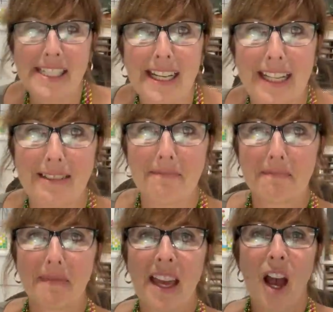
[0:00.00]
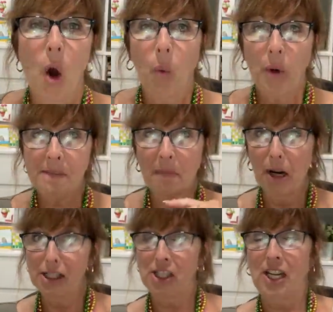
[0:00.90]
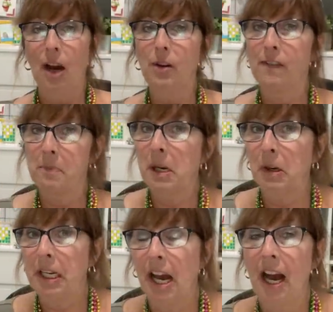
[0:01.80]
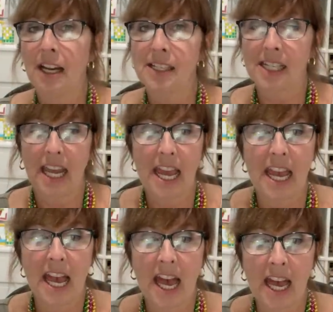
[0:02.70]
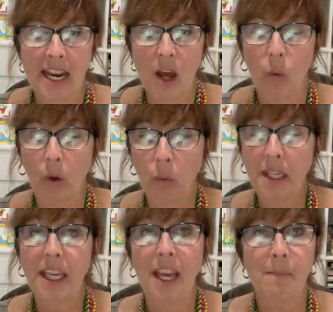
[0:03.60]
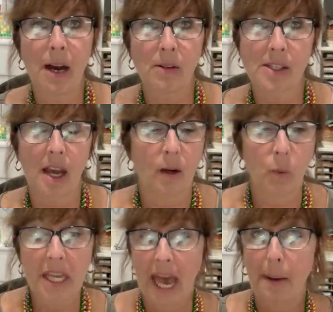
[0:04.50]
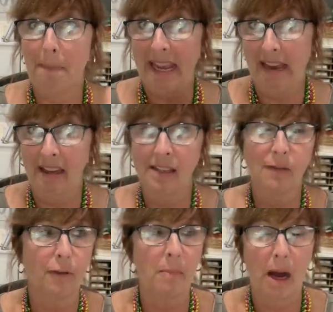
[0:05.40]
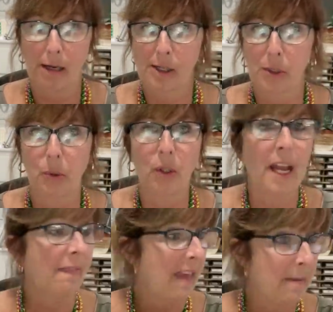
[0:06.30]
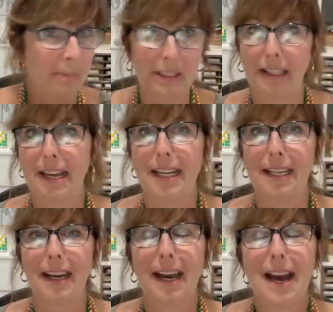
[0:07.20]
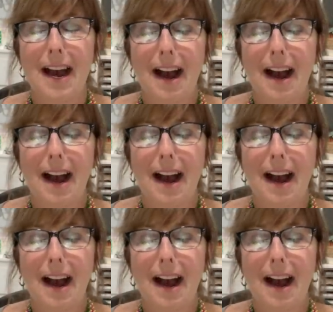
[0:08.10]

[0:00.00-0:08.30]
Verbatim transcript: we did. We marched out of the Marriott and when we came outside, we had a band from high school and they played.